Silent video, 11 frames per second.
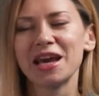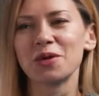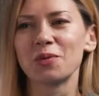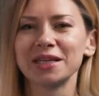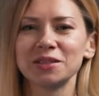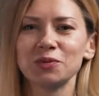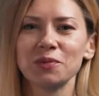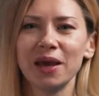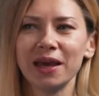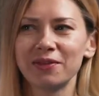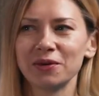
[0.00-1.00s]
And once we
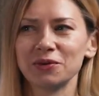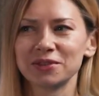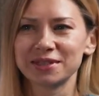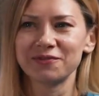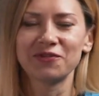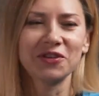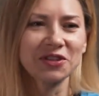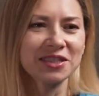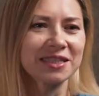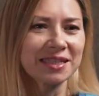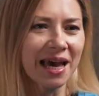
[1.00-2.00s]
made those
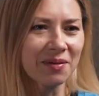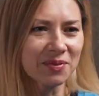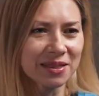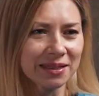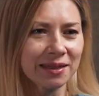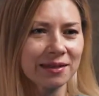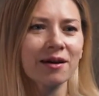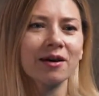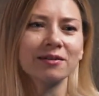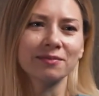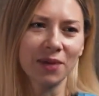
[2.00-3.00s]
first steps, it
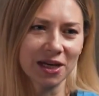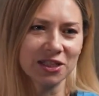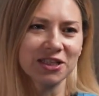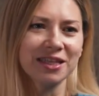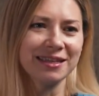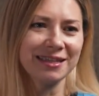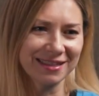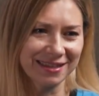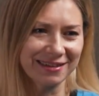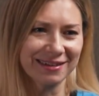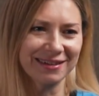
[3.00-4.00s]
got much easier.